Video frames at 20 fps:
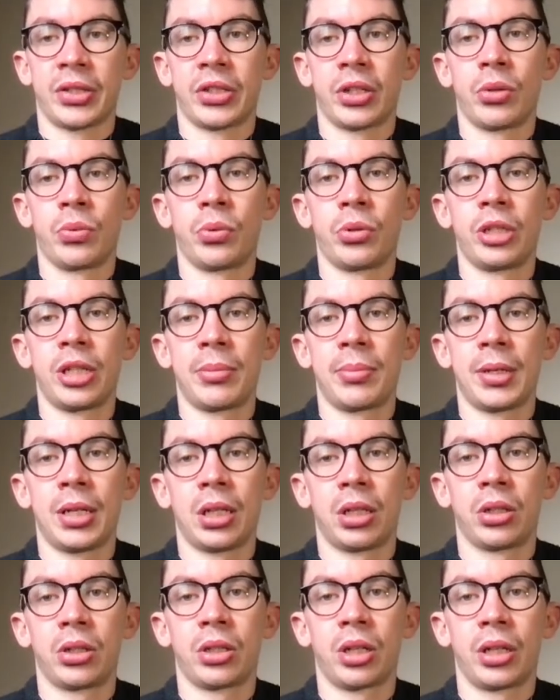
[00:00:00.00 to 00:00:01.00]
So would it be a
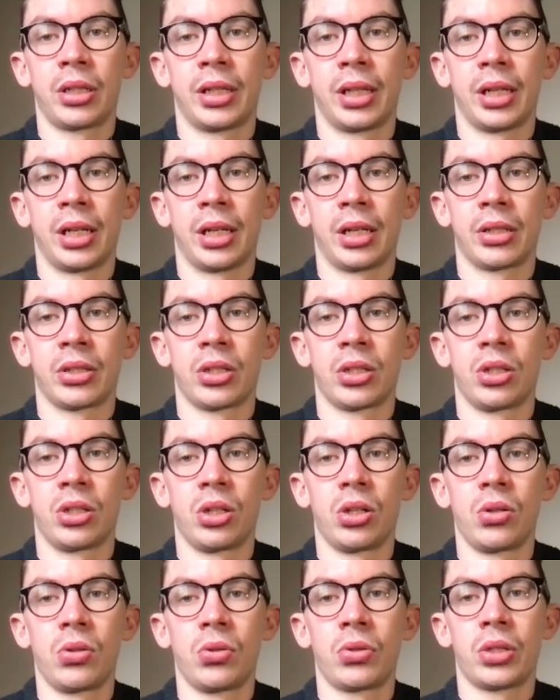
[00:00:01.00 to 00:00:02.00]
good idea to
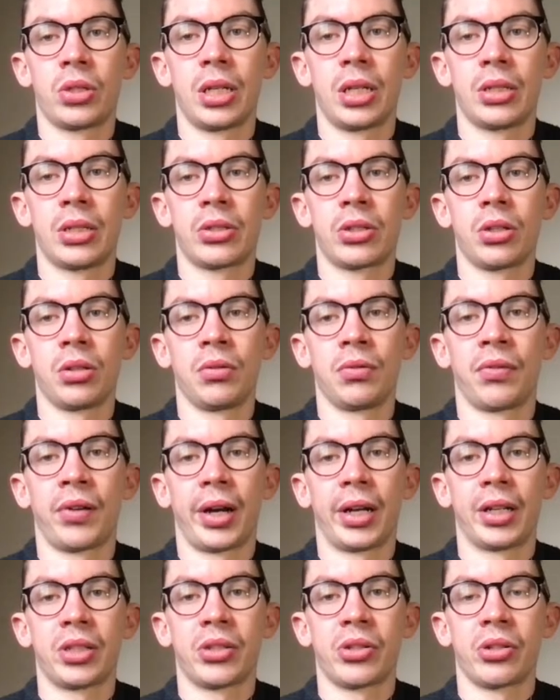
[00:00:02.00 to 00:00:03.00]
use these 2
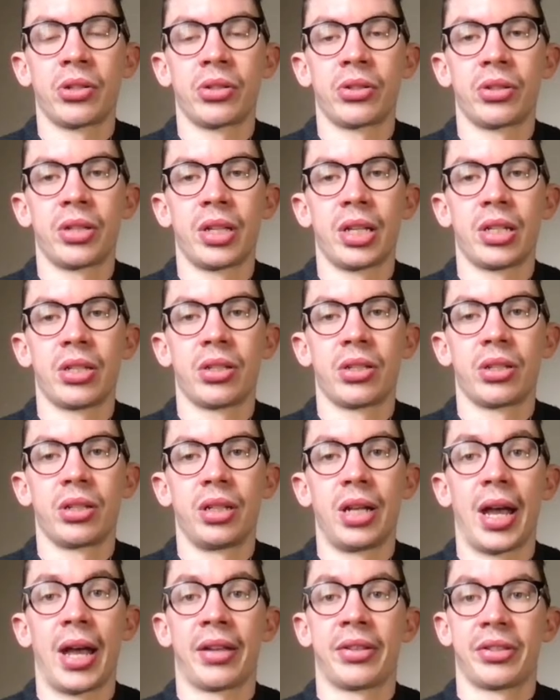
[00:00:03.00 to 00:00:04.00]
transfers
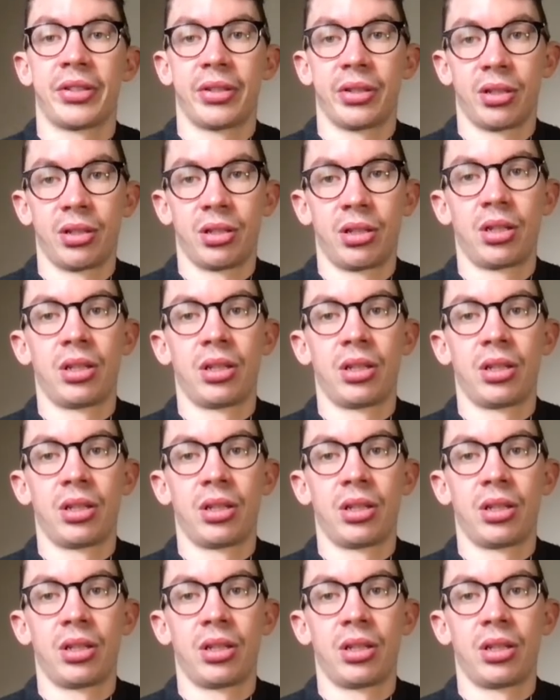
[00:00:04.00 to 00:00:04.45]
Yes.